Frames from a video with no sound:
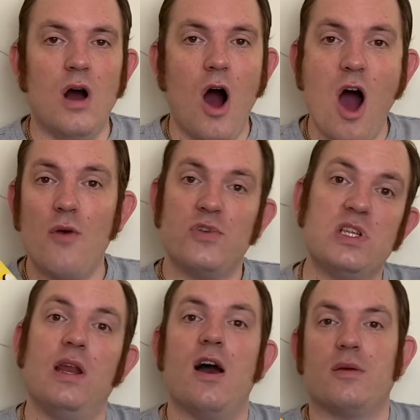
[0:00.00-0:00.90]
I
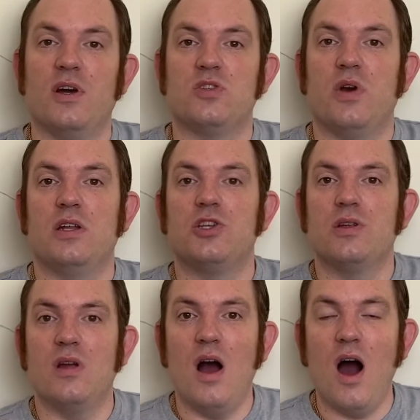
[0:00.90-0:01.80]
obviously like my Switch.
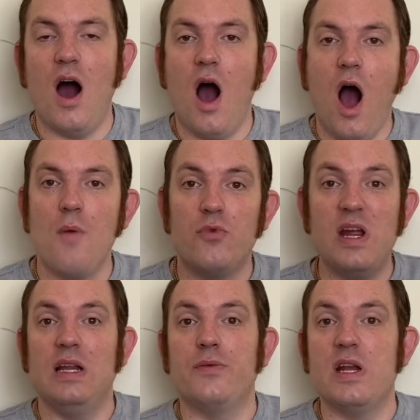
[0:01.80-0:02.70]
I
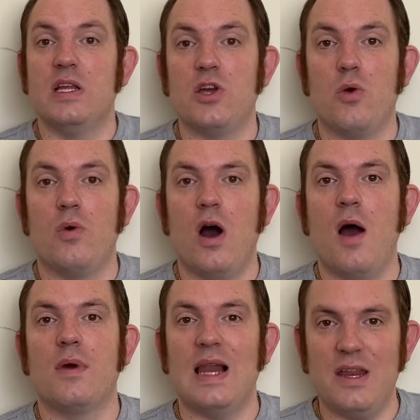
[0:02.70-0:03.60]
really, really do.
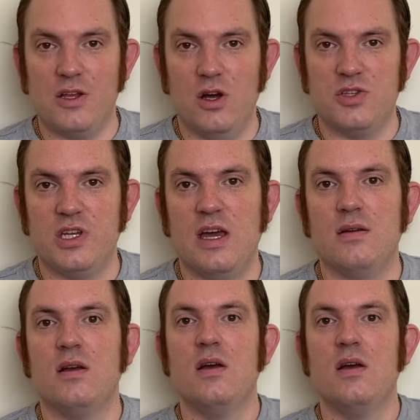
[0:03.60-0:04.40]
I'm glad I got it.